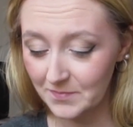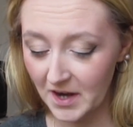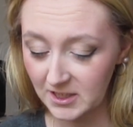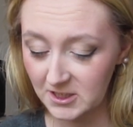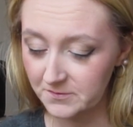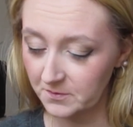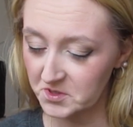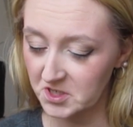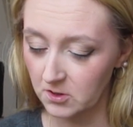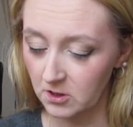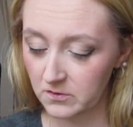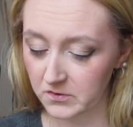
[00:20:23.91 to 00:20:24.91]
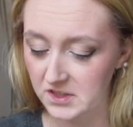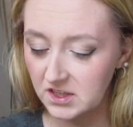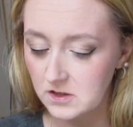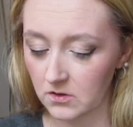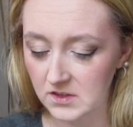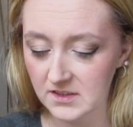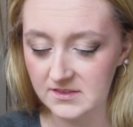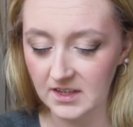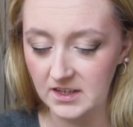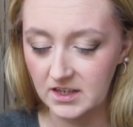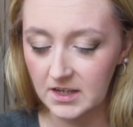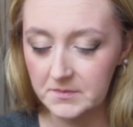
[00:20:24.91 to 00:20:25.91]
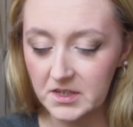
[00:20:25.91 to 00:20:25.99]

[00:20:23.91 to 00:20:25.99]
palette from Tarte for the longest time,